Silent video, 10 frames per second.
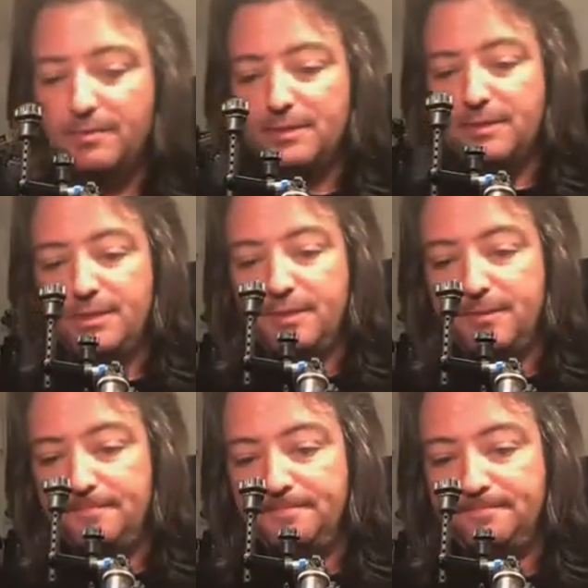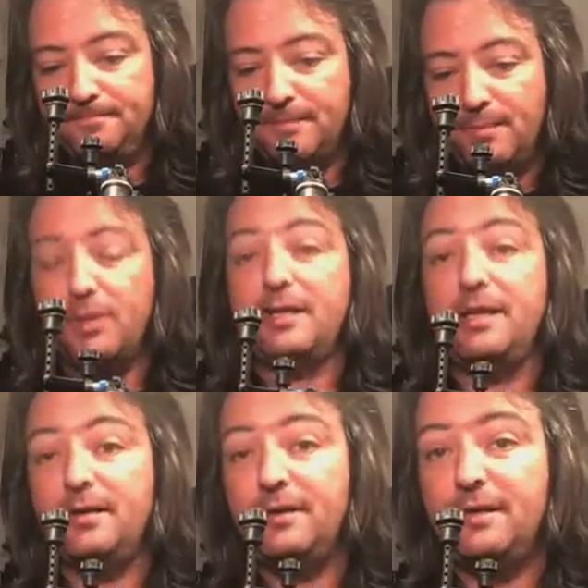What's am I missing here?
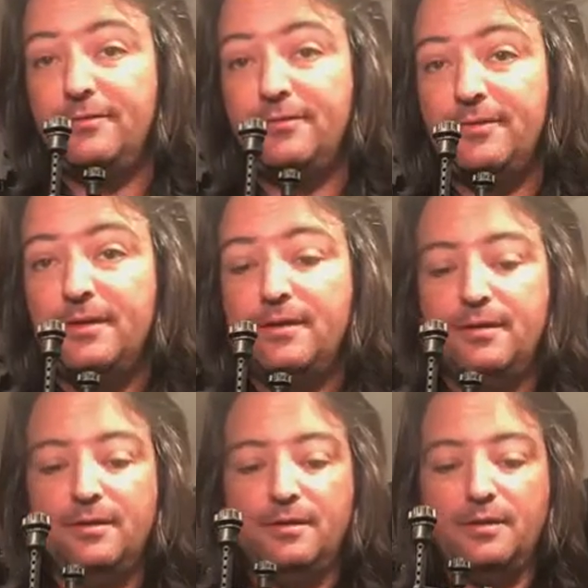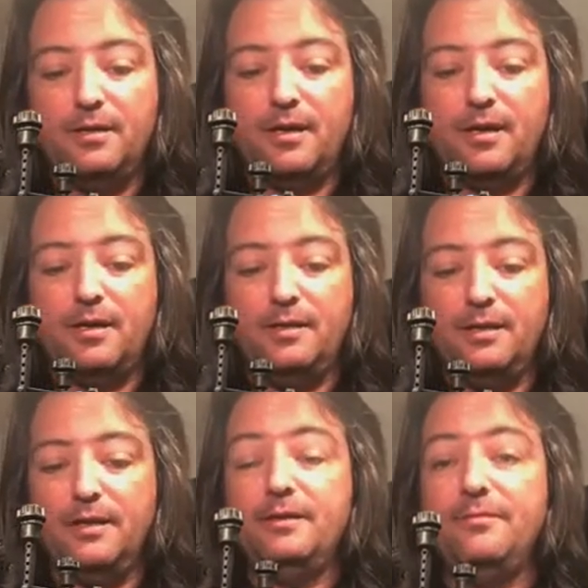I'm running a gear diff.
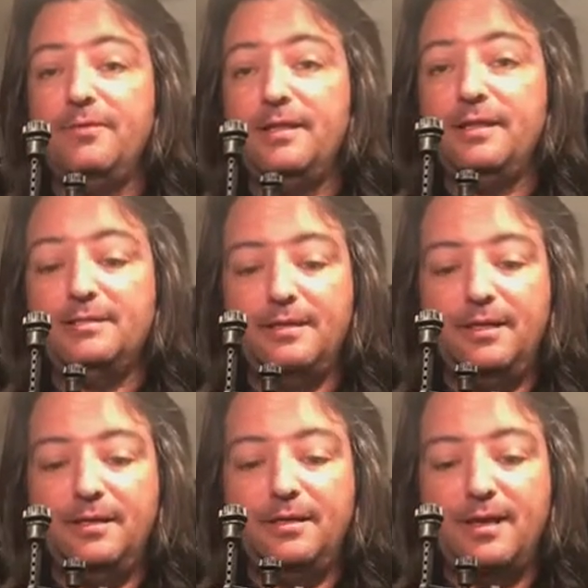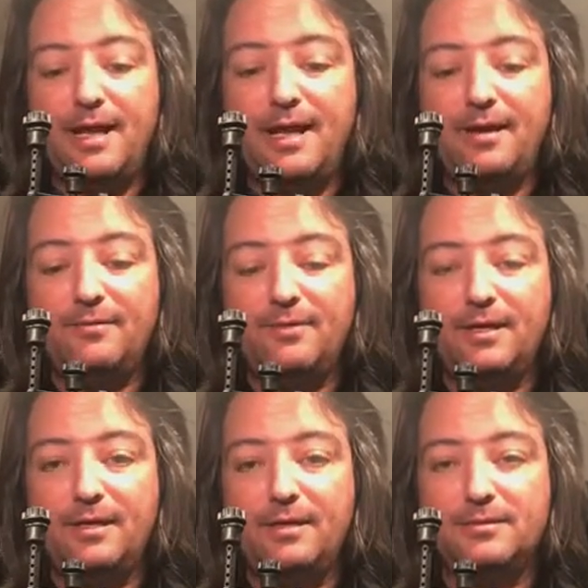The gear diff that's in here, I
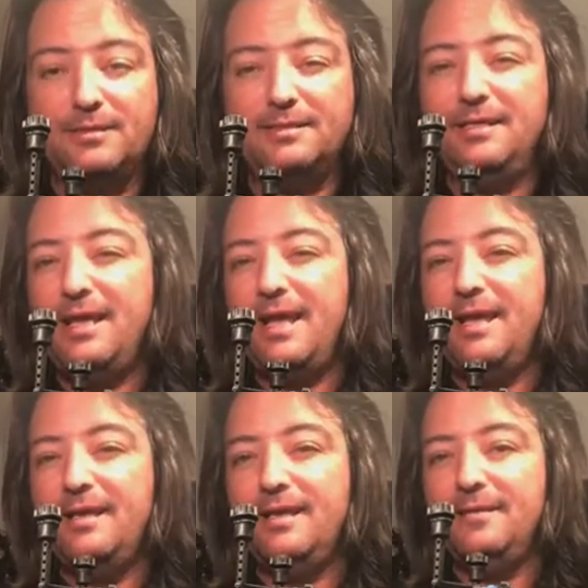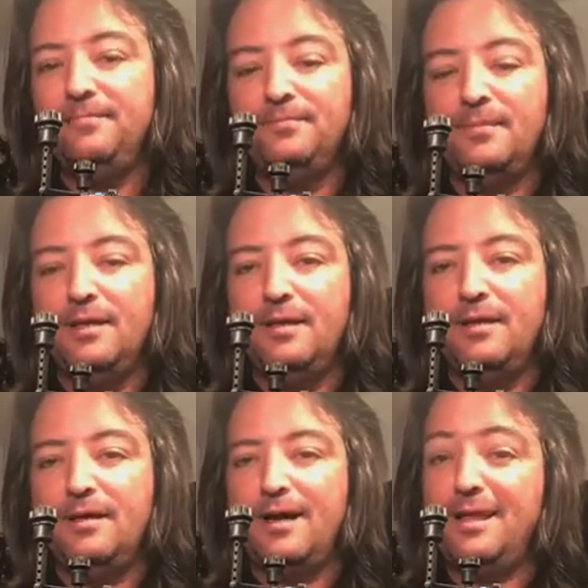have 60K in it.
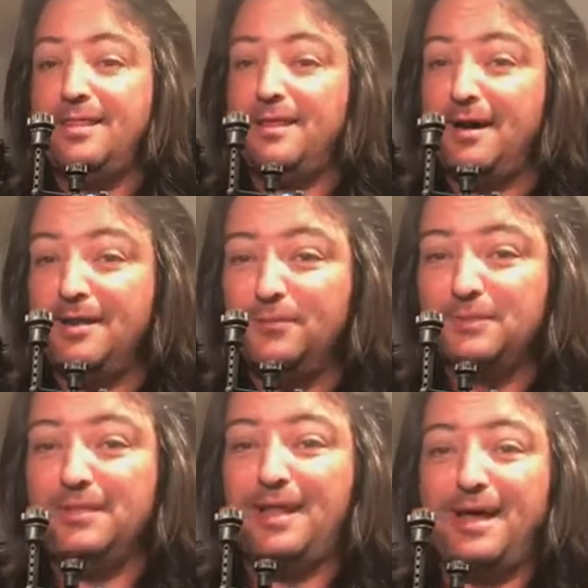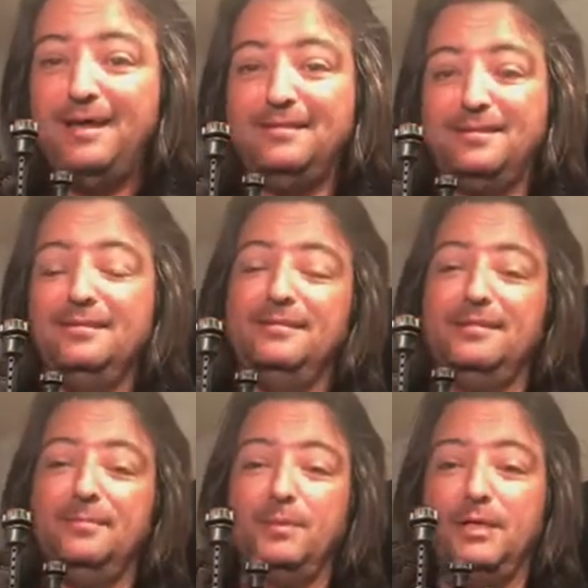I thought it was light,
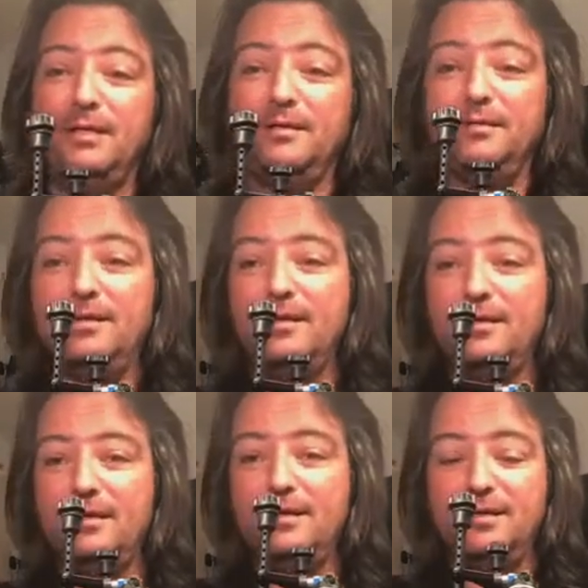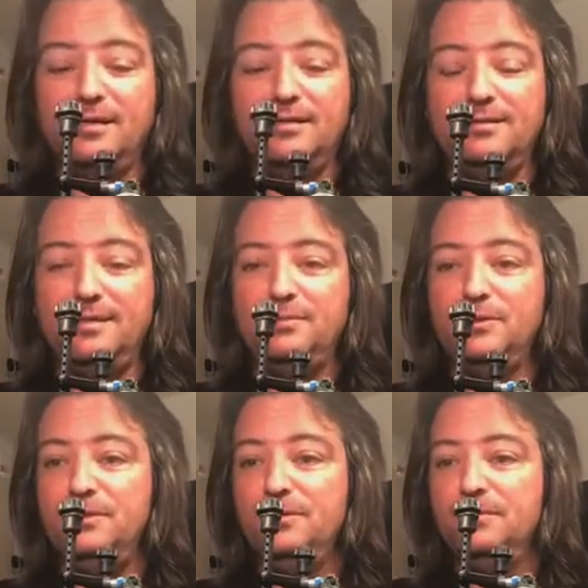but it
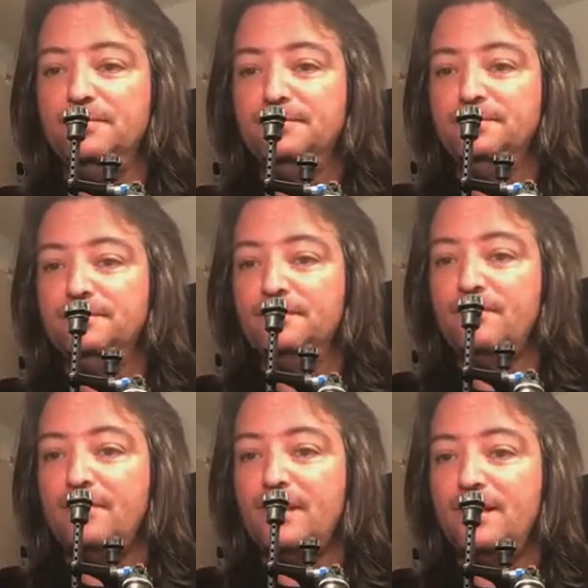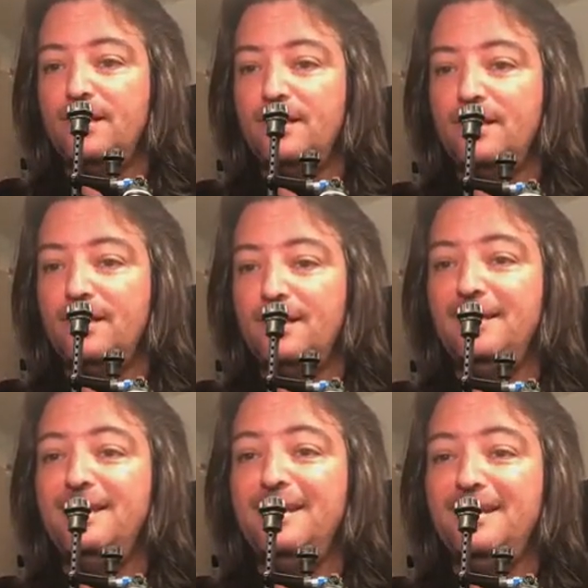seems to,
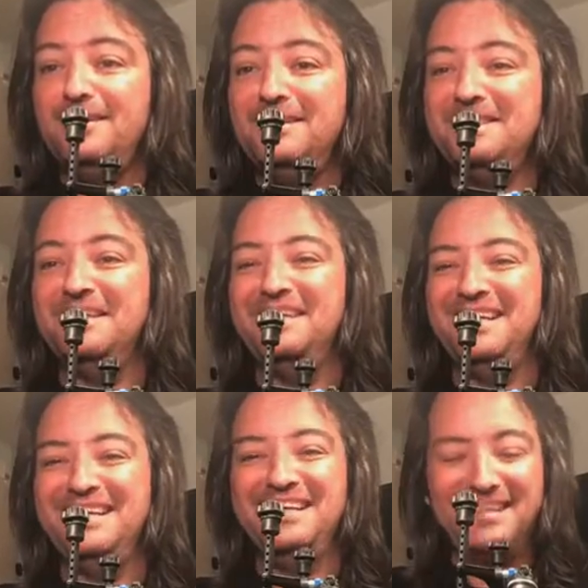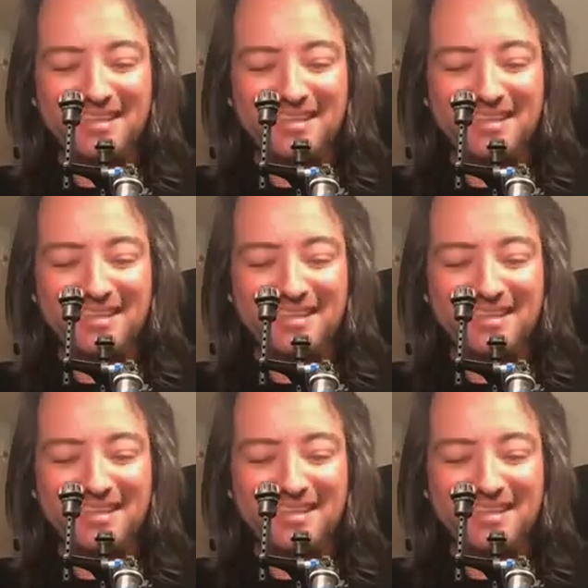hey Dan, hey Lisa.